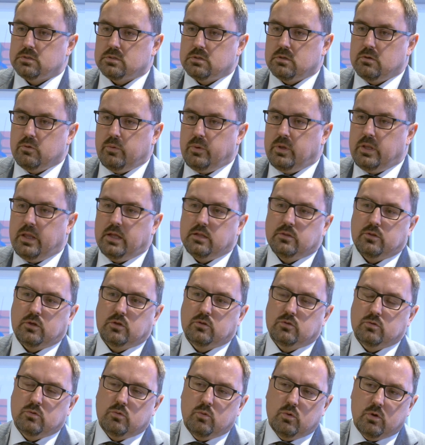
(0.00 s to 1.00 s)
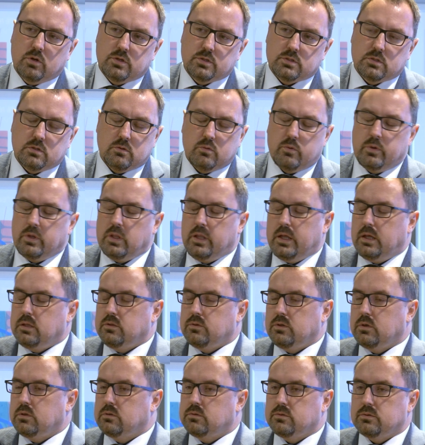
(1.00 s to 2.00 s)
So we lending to Warsaw, we
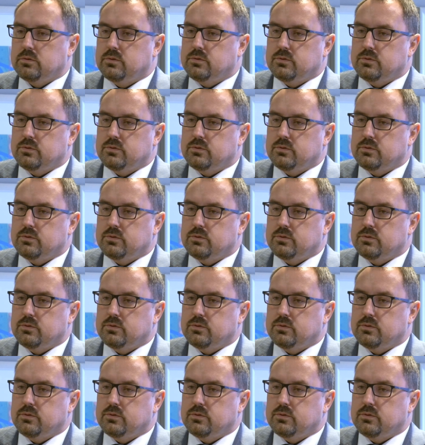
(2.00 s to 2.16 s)
lending